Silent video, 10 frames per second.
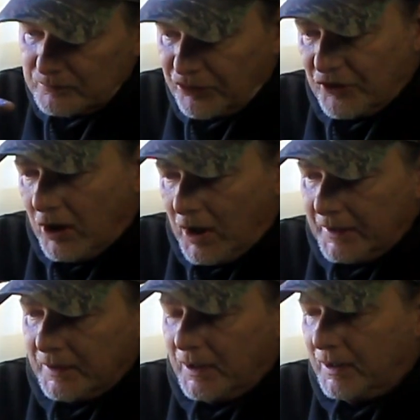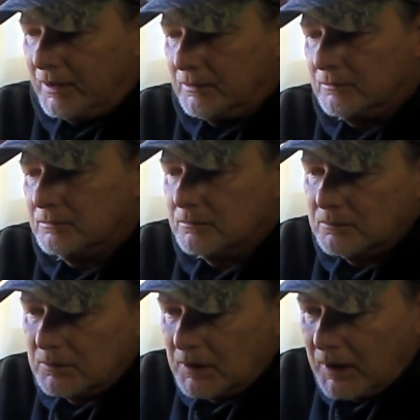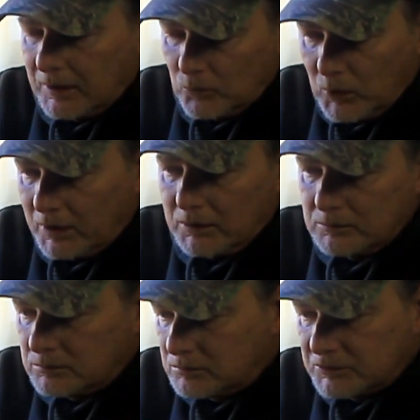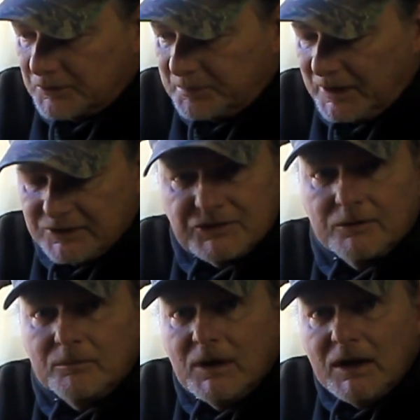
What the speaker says: thought on where to place them,